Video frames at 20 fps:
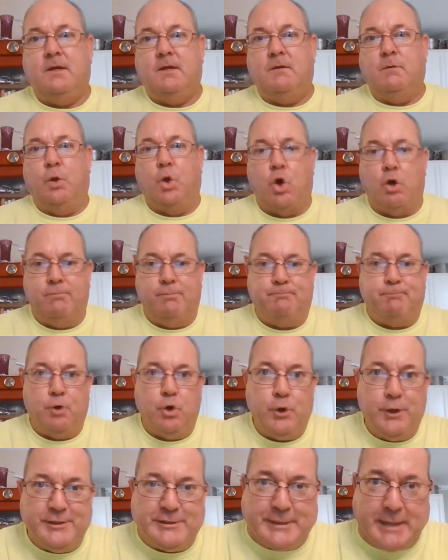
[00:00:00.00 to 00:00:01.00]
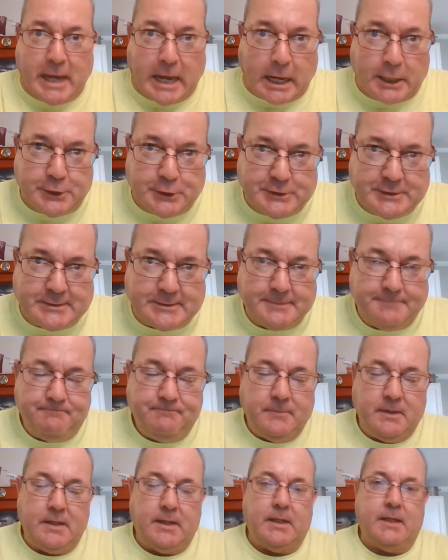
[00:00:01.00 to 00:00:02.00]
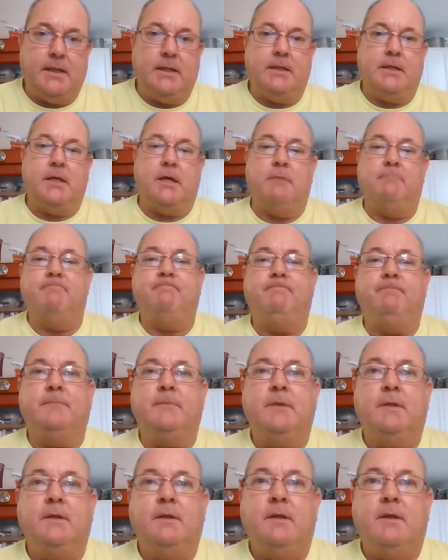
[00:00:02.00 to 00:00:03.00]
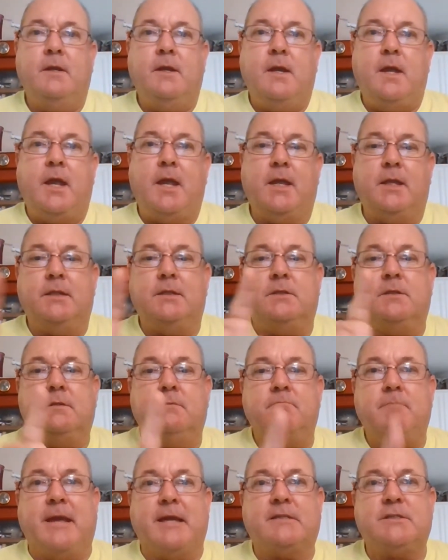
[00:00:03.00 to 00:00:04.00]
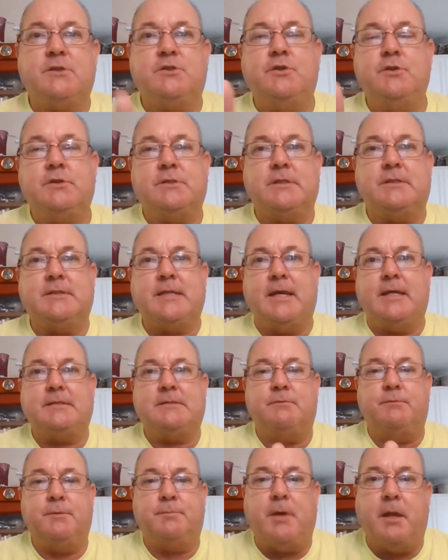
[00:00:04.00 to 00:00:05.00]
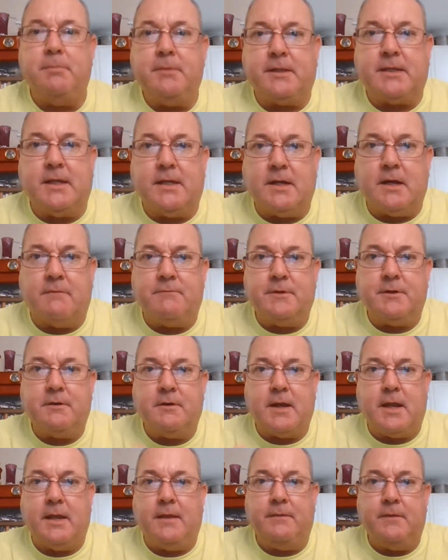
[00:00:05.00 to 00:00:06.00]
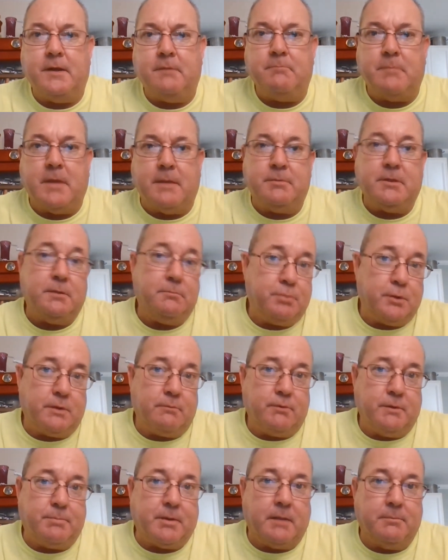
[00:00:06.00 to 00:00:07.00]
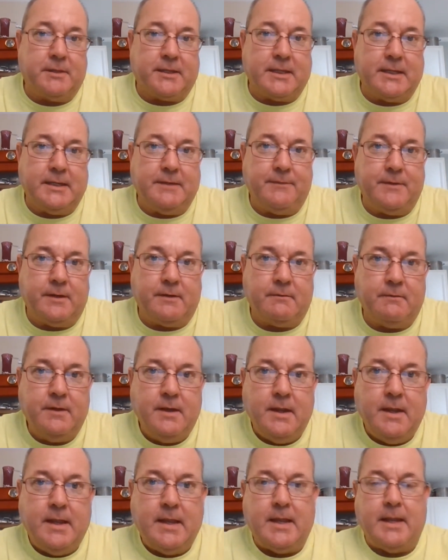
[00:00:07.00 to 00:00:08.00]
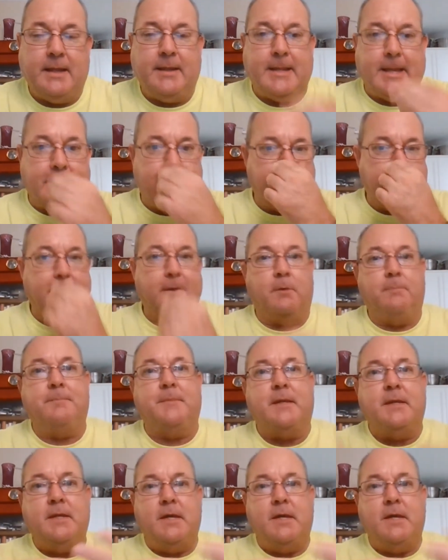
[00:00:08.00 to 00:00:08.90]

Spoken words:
along with Bernie Sanders, and Massachusetts has a Republican governor, and they maybe put a Republican in there, and that'll help